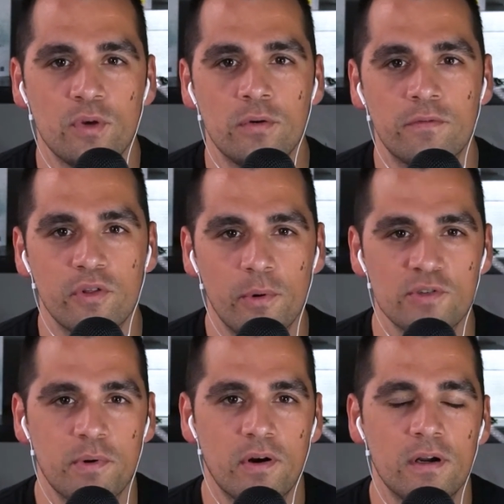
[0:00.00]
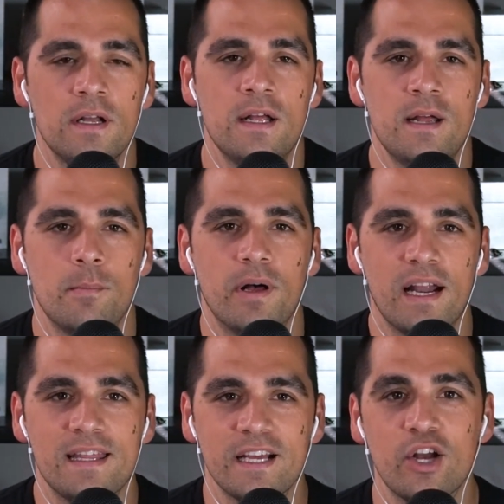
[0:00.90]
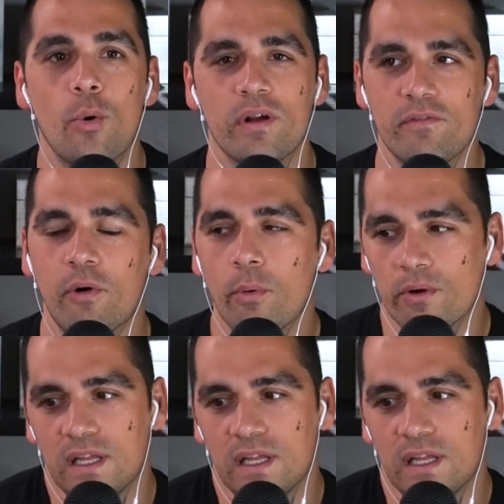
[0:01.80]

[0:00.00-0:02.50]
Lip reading: For the most part. But I think going forward,